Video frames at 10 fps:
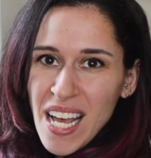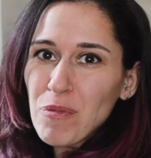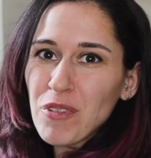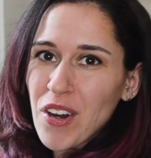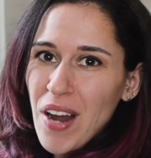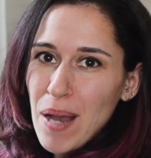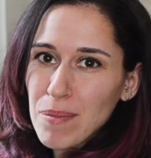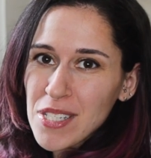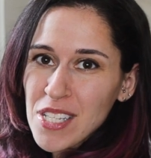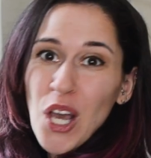up for
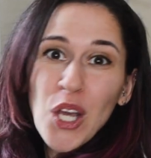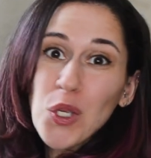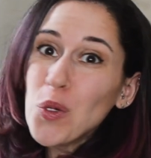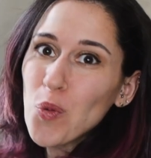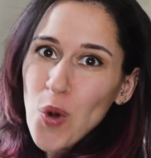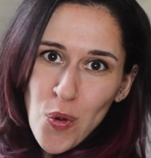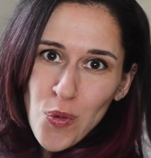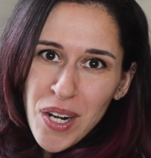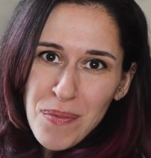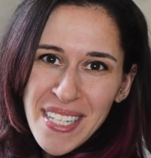grabs. You won't
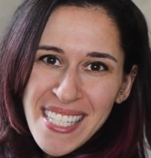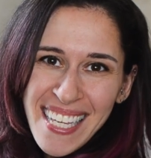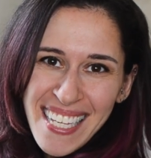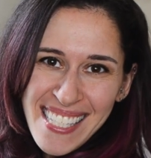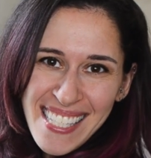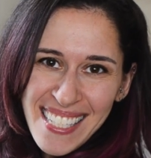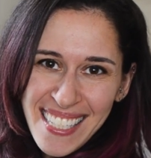want to miss this.